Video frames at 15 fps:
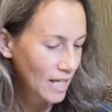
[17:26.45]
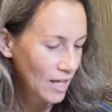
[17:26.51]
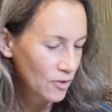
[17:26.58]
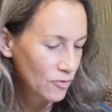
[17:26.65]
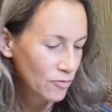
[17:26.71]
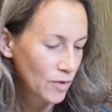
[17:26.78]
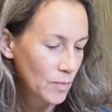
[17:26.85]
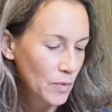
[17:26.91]

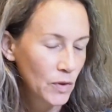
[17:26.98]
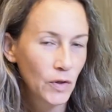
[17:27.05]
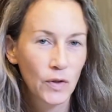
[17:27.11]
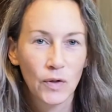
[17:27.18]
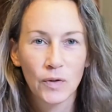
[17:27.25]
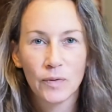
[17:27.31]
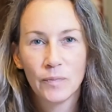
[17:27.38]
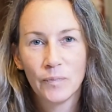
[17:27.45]
get from
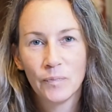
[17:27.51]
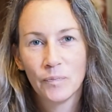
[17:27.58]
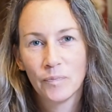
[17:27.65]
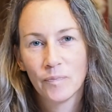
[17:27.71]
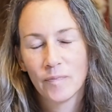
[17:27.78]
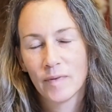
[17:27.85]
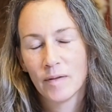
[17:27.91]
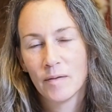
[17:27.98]
her
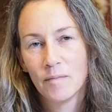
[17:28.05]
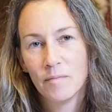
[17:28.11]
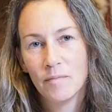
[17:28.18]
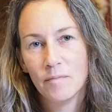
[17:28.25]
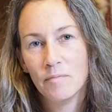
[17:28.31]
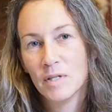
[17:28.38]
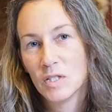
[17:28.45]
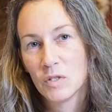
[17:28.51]

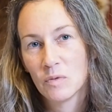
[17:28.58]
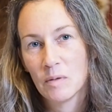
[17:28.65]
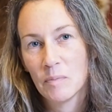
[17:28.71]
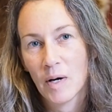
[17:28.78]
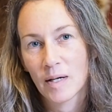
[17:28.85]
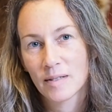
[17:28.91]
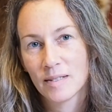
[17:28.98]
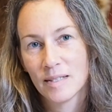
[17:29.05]
mystery
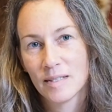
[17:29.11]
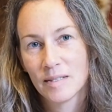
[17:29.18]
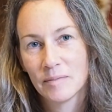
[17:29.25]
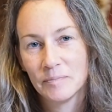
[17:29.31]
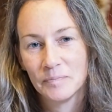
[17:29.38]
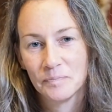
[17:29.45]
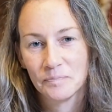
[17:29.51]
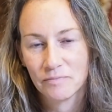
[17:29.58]
boxes
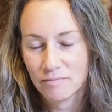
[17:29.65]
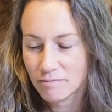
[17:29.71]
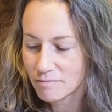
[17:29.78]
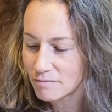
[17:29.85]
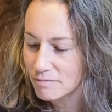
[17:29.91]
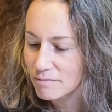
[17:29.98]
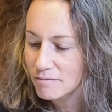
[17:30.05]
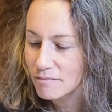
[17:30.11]

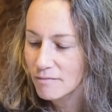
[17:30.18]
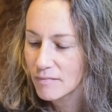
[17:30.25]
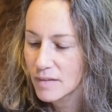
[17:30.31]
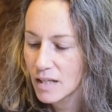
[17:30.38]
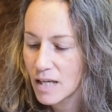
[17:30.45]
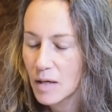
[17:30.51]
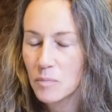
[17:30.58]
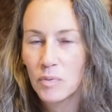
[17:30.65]

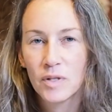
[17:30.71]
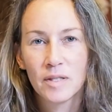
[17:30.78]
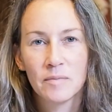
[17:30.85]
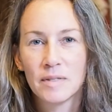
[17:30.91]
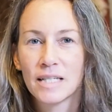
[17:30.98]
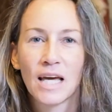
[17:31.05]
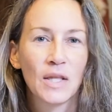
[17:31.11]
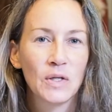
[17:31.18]
and put
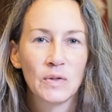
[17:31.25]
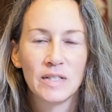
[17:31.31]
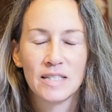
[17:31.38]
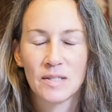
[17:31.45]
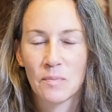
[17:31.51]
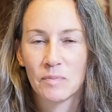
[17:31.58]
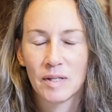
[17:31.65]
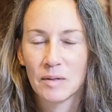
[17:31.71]
them together in
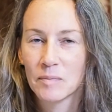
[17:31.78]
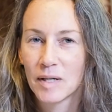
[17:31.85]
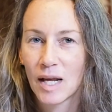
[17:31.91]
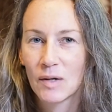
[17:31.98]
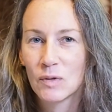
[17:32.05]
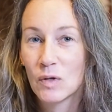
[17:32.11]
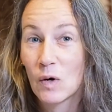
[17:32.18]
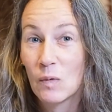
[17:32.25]
something, but
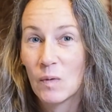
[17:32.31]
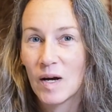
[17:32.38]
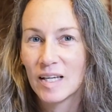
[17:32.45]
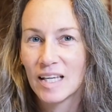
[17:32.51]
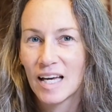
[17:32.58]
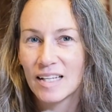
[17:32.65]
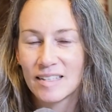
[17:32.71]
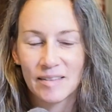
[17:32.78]
I don't know
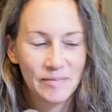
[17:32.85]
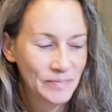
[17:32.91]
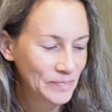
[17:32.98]
what yet.